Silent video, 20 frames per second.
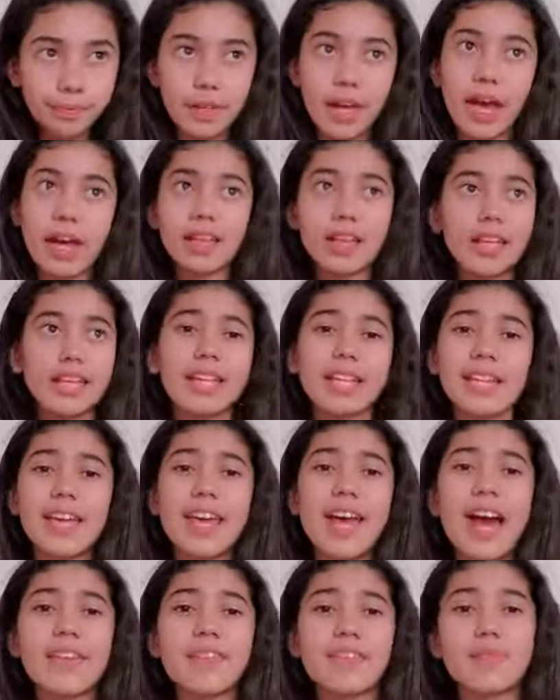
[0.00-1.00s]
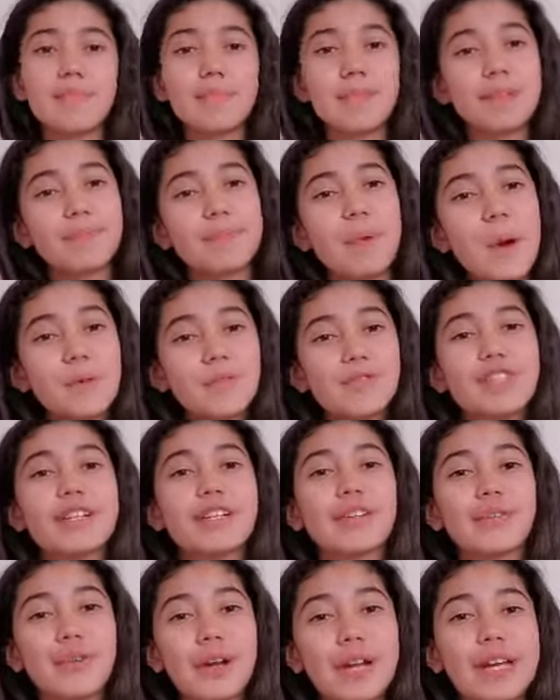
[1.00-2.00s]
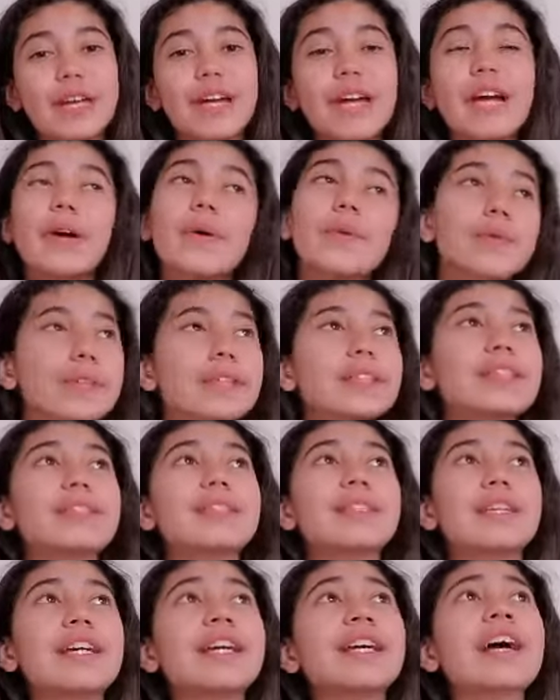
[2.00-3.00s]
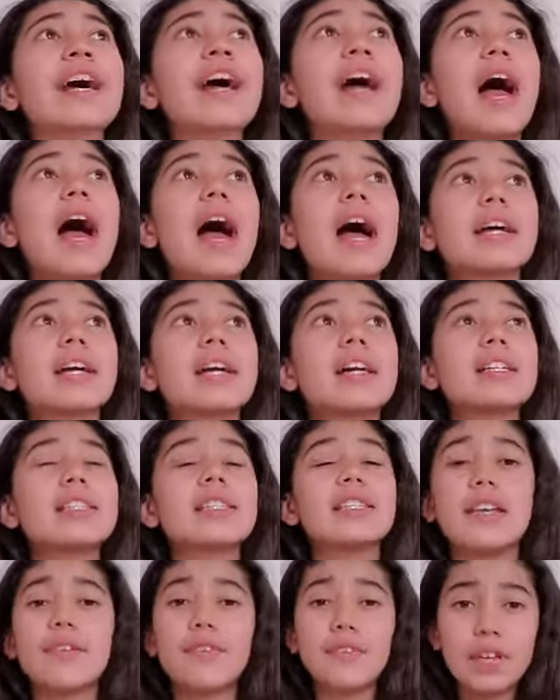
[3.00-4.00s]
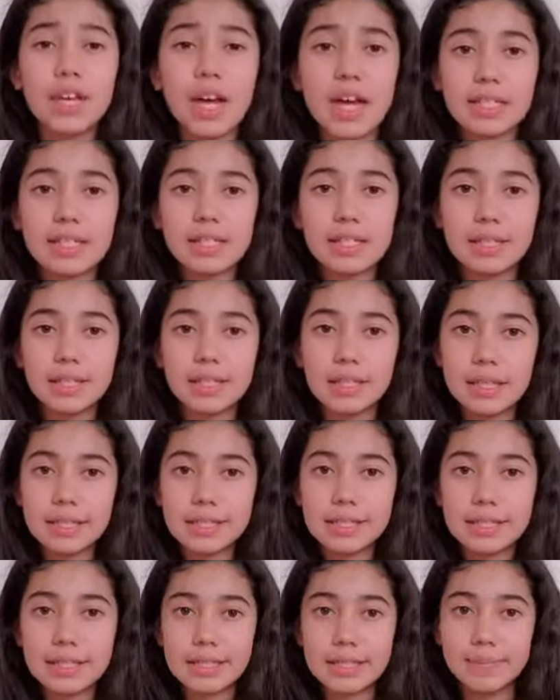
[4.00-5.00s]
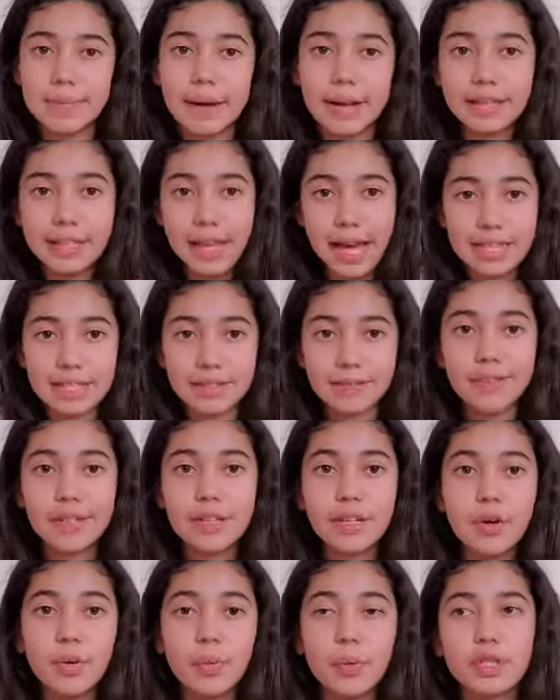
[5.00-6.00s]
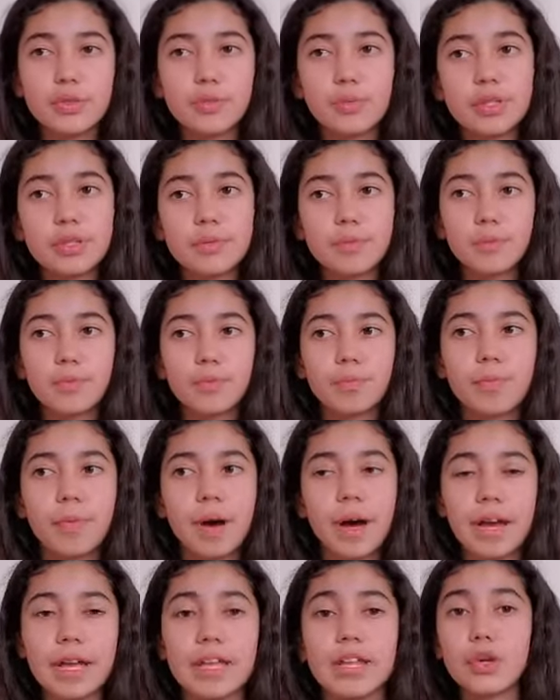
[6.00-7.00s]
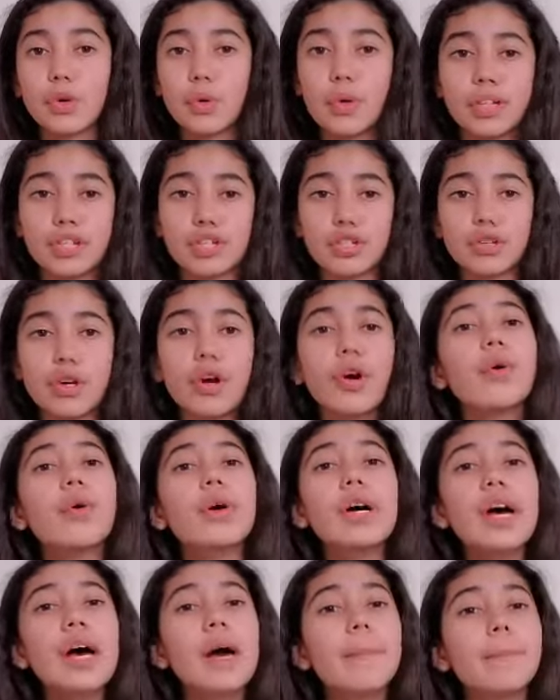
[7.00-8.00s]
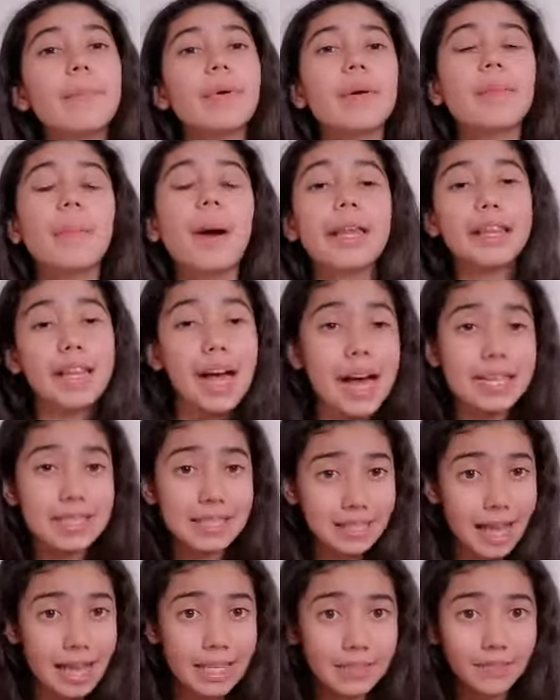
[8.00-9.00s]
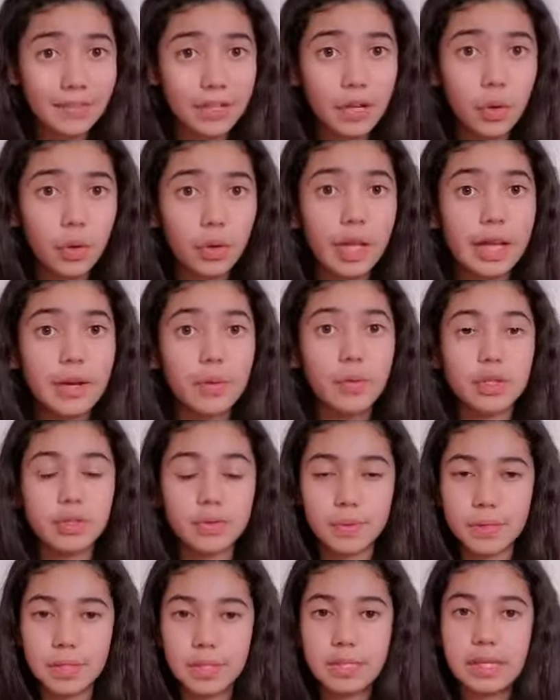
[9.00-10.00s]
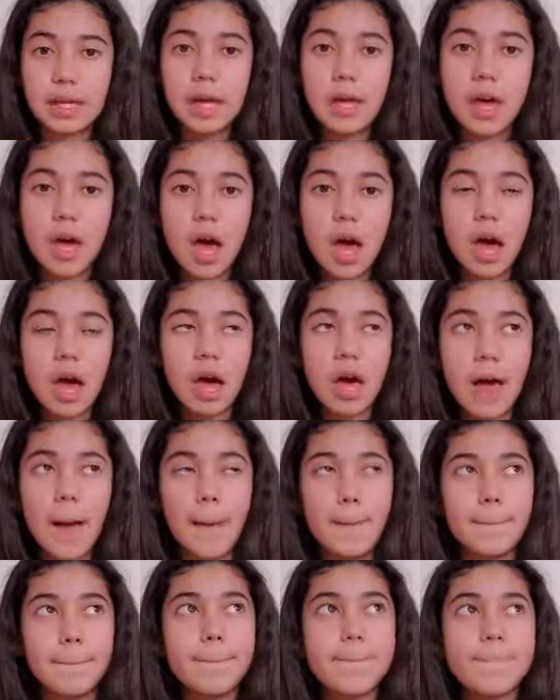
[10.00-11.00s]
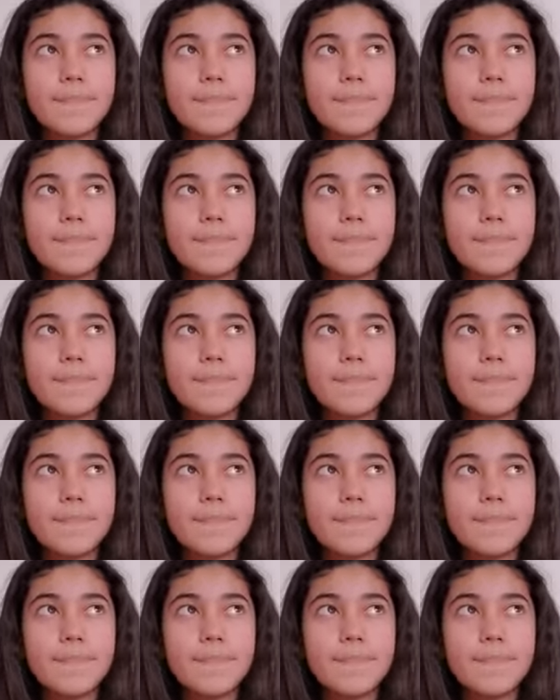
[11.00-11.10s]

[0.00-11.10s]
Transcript: I lately haven't been posting right recently because if you guys didn't see my last video, which was my new intro, but my last last video, like, which was, um,